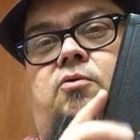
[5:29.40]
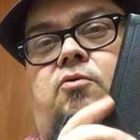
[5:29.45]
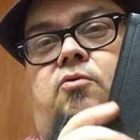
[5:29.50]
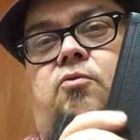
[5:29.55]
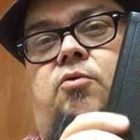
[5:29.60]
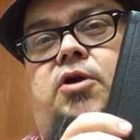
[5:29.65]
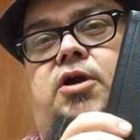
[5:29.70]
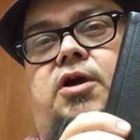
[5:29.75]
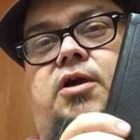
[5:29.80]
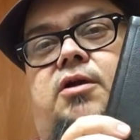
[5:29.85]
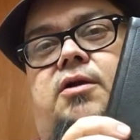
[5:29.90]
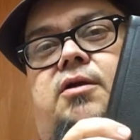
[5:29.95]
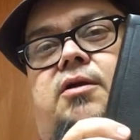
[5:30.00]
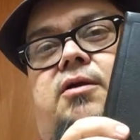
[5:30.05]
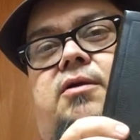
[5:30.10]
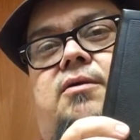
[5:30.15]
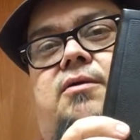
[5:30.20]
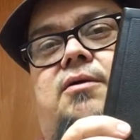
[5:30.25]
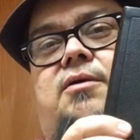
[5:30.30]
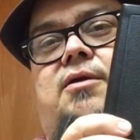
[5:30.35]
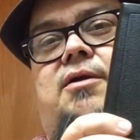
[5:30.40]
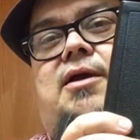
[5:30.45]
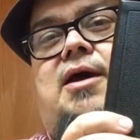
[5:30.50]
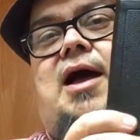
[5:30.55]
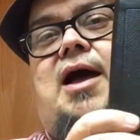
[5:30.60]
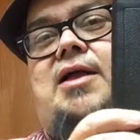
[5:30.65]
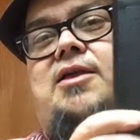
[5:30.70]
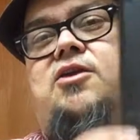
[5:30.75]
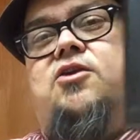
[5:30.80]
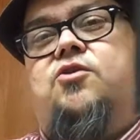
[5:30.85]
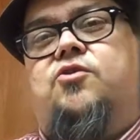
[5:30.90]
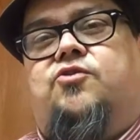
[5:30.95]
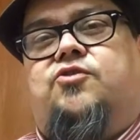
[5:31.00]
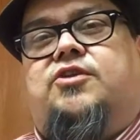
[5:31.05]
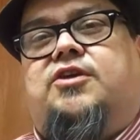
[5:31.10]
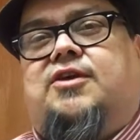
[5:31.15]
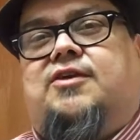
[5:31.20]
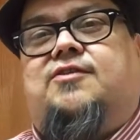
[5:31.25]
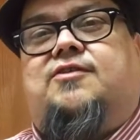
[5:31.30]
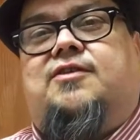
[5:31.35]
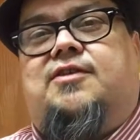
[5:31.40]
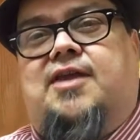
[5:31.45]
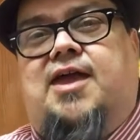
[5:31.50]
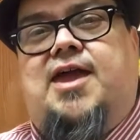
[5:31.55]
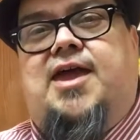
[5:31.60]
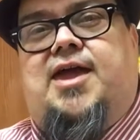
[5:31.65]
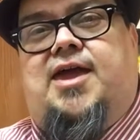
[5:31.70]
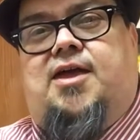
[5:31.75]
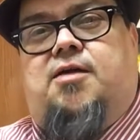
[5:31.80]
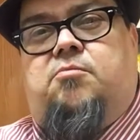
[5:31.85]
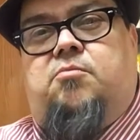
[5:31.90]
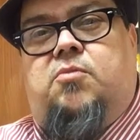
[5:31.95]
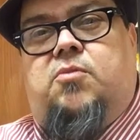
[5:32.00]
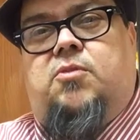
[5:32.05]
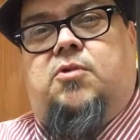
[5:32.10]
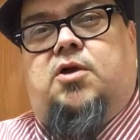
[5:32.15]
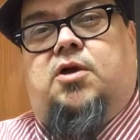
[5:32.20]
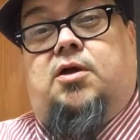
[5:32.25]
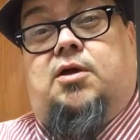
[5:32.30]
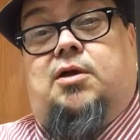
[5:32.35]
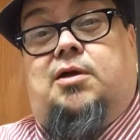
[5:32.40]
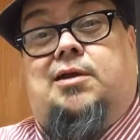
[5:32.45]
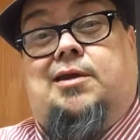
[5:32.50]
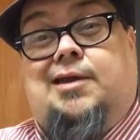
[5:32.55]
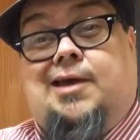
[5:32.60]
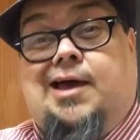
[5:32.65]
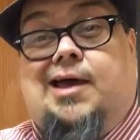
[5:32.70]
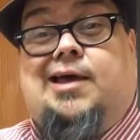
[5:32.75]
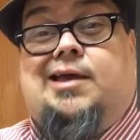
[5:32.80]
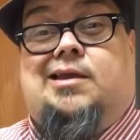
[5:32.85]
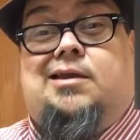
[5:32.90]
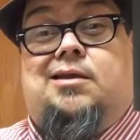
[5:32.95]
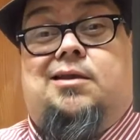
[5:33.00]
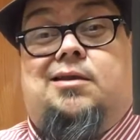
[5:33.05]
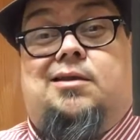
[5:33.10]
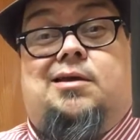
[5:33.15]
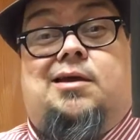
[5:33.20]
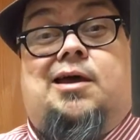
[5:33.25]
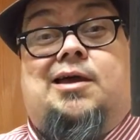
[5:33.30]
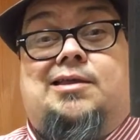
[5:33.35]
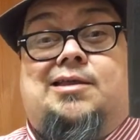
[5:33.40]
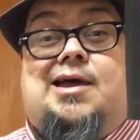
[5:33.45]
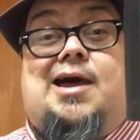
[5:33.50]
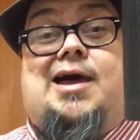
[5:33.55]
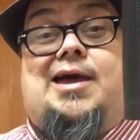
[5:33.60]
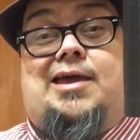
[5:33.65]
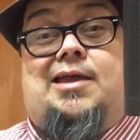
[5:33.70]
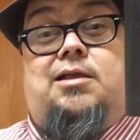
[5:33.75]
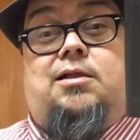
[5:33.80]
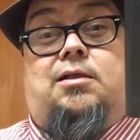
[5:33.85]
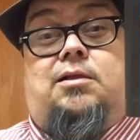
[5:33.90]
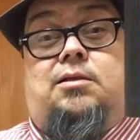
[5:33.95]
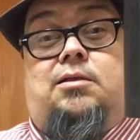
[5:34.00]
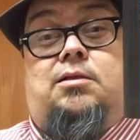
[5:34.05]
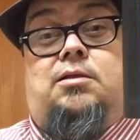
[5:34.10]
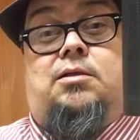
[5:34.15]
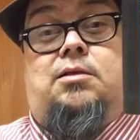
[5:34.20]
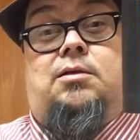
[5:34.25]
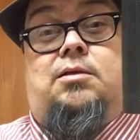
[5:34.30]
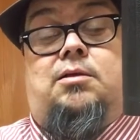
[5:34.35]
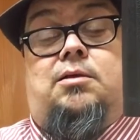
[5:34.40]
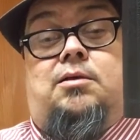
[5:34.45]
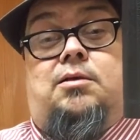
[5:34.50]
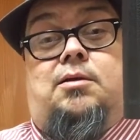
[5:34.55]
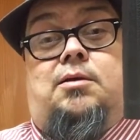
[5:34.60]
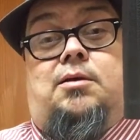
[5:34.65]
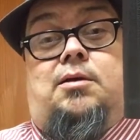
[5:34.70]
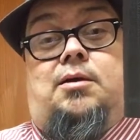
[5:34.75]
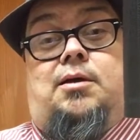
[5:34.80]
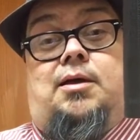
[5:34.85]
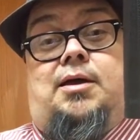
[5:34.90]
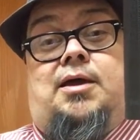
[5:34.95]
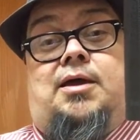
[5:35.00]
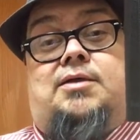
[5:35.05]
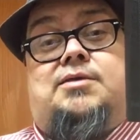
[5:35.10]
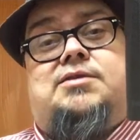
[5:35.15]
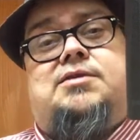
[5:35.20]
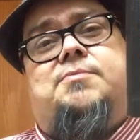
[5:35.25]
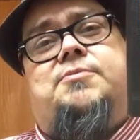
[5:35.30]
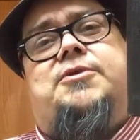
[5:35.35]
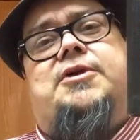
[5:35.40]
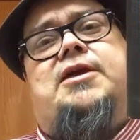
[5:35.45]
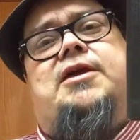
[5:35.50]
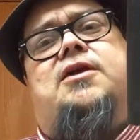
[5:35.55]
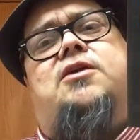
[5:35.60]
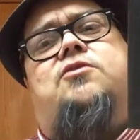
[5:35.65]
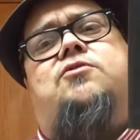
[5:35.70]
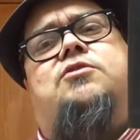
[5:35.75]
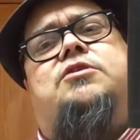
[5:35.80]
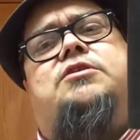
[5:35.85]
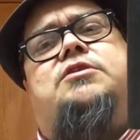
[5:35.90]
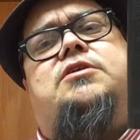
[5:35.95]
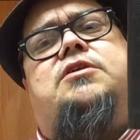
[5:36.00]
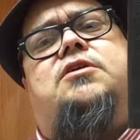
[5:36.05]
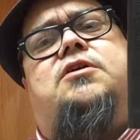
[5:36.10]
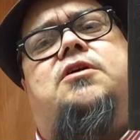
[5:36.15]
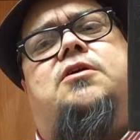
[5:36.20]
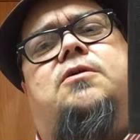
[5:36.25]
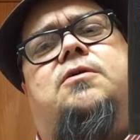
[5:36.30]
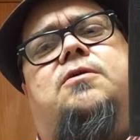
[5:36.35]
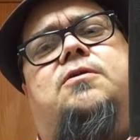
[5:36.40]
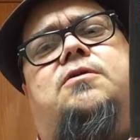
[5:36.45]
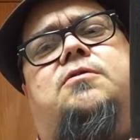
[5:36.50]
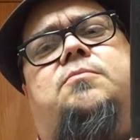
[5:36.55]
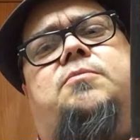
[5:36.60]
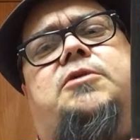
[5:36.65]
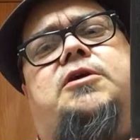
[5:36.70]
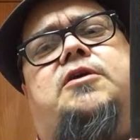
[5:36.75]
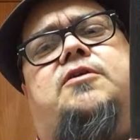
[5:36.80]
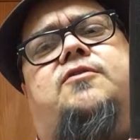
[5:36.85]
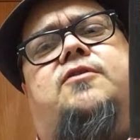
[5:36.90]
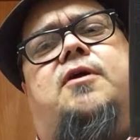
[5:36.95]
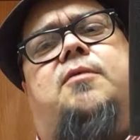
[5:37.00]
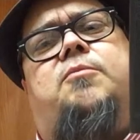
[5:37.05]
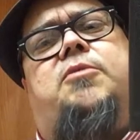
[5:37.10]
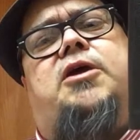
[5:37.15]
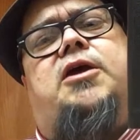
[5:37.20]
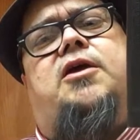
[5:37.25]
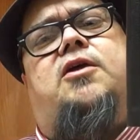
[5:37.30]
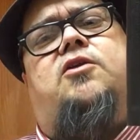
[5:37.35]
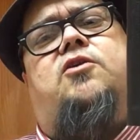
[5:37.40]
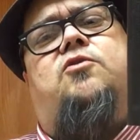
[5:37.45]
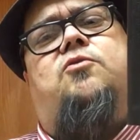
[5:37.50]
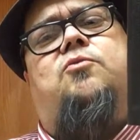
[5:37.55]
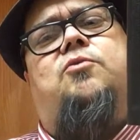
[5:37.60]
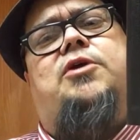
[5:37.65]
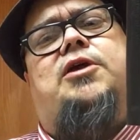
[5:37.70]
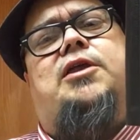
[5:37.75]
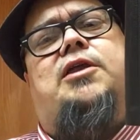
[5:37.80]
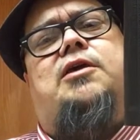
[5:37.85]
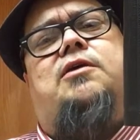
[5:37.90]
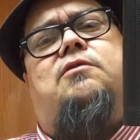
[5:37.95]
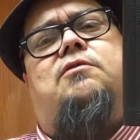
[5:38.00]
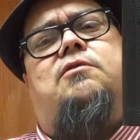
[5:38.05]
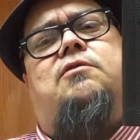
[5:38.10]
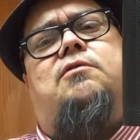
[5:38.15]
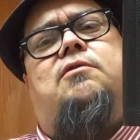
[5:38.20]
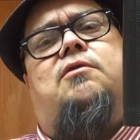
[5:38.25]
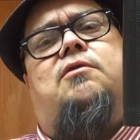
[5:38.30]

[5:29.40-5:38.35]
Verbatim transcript: where God used his name, not a title. And something interesting occurred to me as I began to read it.